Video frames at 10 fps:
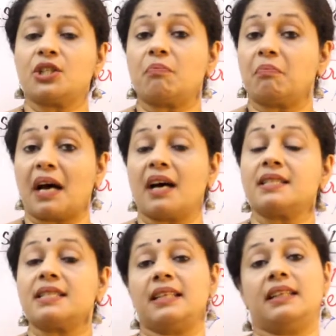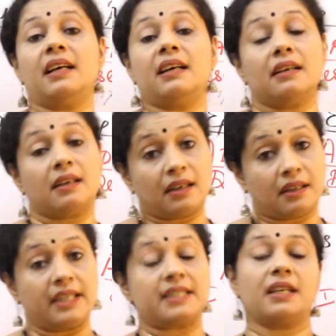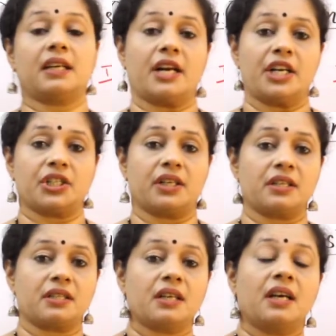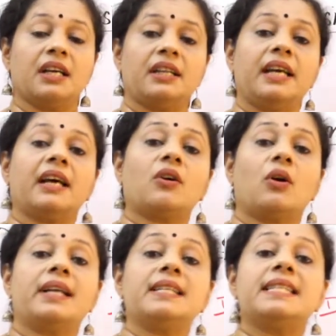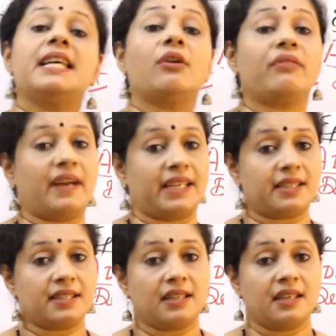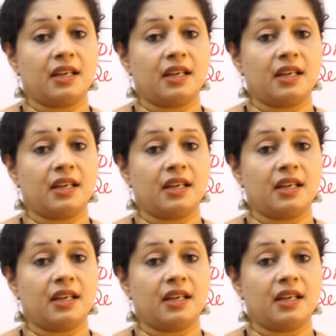to plants in the desert conditions, they are called as xerophytes.